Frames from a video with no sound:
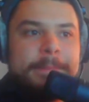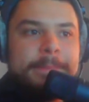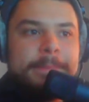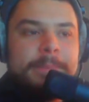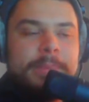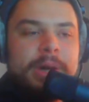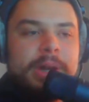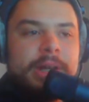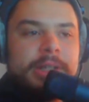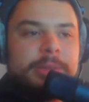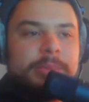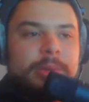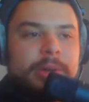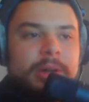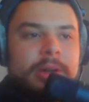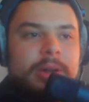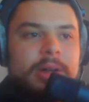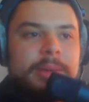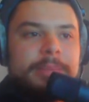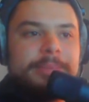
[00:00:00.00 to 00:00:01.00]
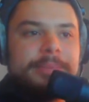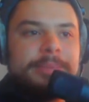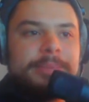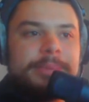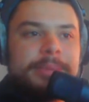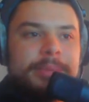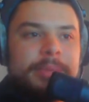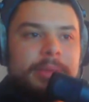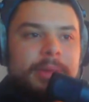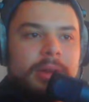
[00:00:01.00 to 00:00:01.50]
But I split it up
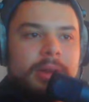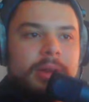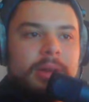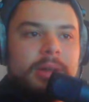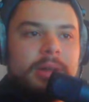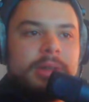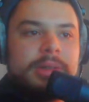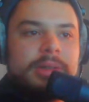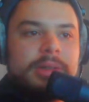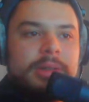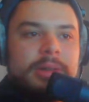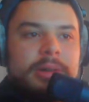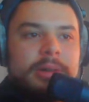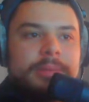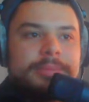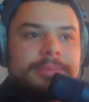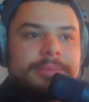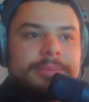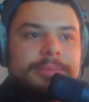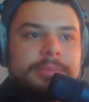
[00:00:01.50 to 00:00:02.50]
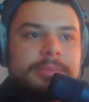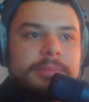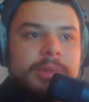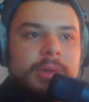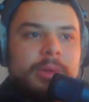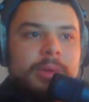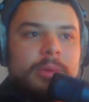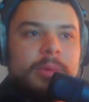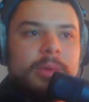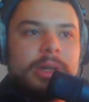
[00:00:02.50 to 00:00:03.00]
because, no
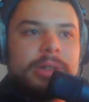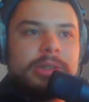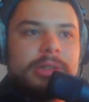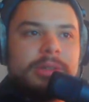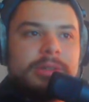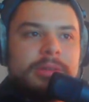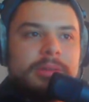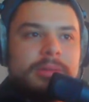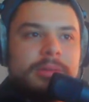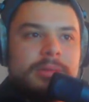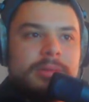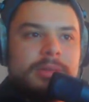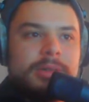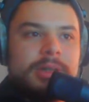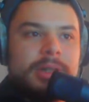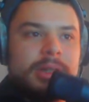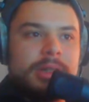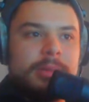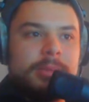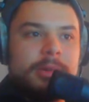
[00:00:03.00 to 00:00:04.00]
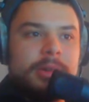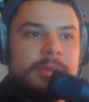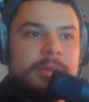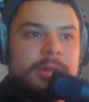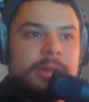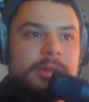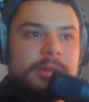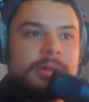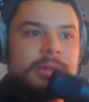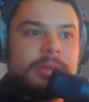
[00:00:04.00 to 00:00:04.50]
one watches 60-minute
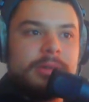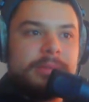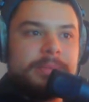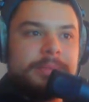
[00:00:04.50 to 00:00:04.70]
videos.